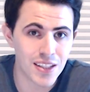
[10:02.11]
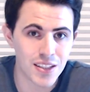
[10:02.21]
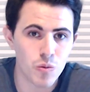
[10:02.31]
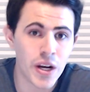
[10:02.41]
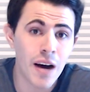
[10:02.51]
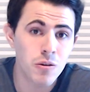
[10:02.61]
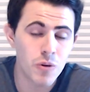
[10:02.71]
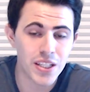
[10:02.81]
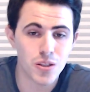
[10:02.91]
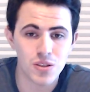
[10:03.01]
Like, the way I would
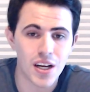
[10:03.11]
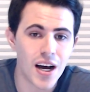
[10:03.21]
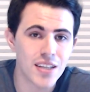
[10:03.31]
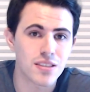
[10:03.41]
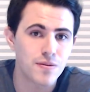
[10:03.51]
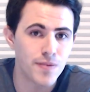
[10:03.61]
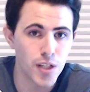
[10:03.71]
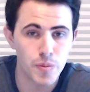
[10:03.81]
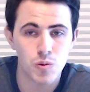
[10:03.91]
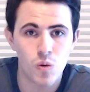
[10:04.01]
rank those guys is
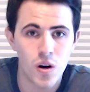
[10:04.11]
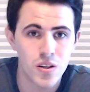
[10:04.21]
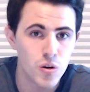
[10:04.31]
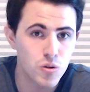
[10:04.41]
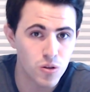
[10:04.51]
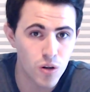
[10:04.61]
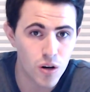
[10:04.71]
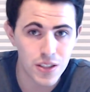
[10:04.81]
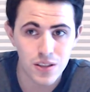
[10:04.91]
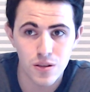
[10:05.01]
Phillips 1,
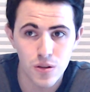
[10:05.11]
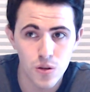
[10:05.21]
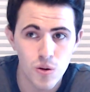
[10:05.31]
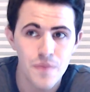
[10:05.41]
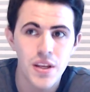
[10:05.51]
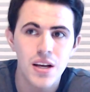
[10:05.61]
Ojulari 2,